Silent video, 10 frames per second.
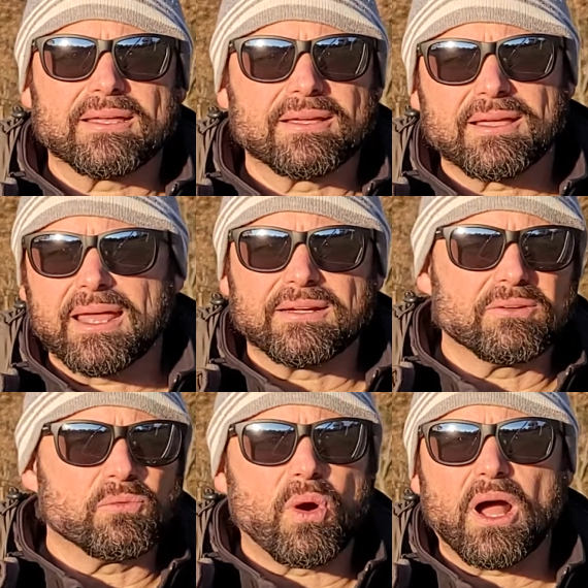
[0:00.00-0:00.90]
kind of
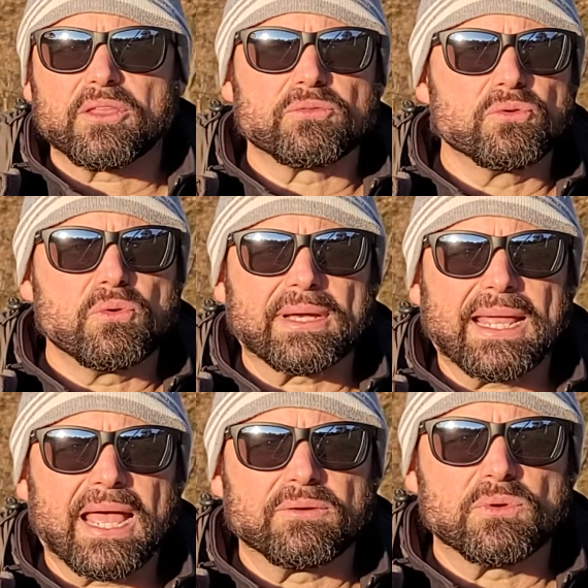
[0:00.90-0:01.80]
walked through what I
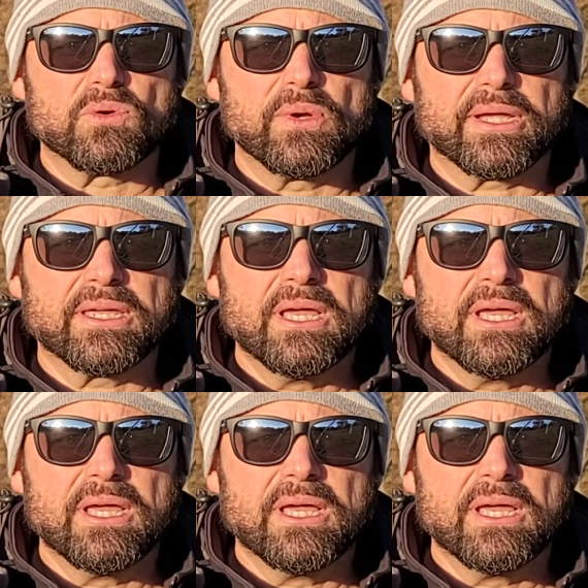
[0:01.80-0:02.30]
had real quick,